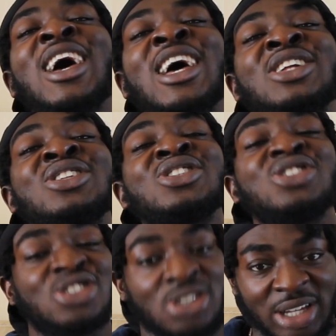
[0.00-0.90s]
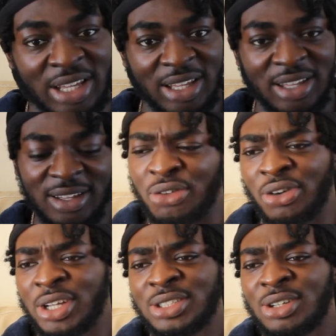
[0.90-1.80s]
Enjoy.
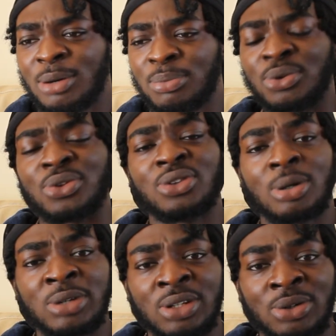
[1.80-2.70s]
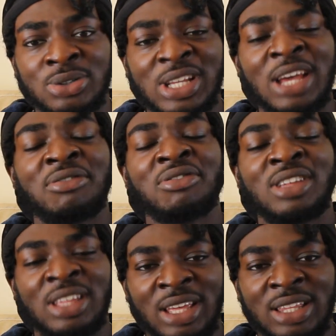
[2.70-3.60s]
For example, Domino's. Every
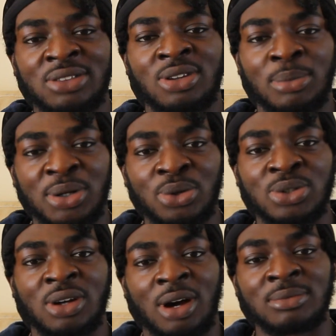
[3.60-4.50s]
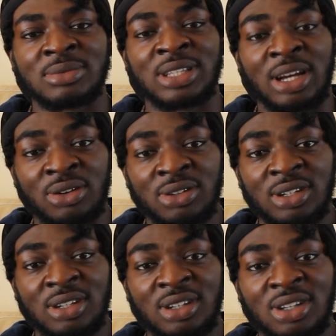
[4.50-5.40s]
year that Domino's comes down,
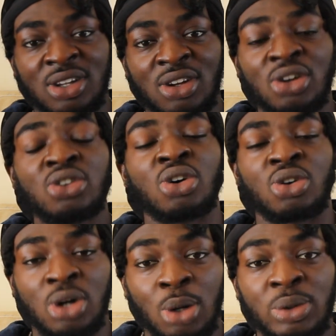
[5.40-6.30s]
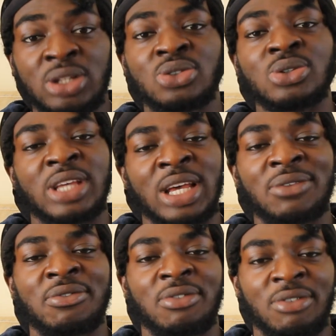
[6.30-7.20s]
you're going to
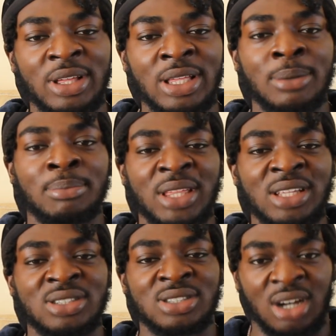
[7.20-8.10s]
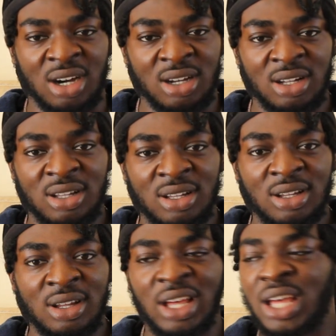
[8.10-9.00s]
get free pizza.
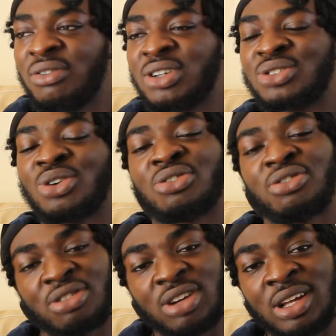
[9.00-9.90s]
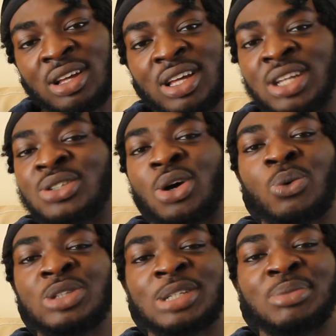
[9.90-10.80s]
If it's not free, it's
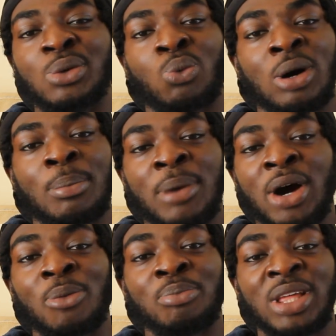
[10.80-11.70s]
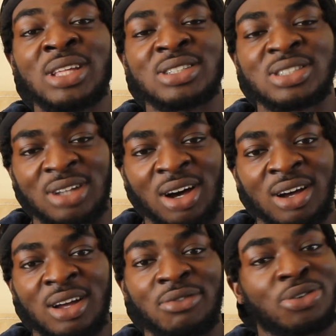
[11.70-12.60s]
going to be £1 pizza
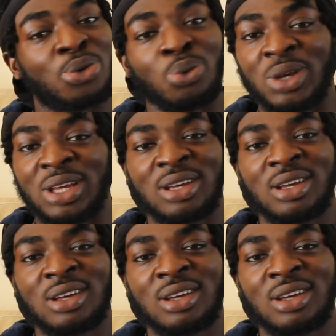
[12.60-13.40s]
for the week.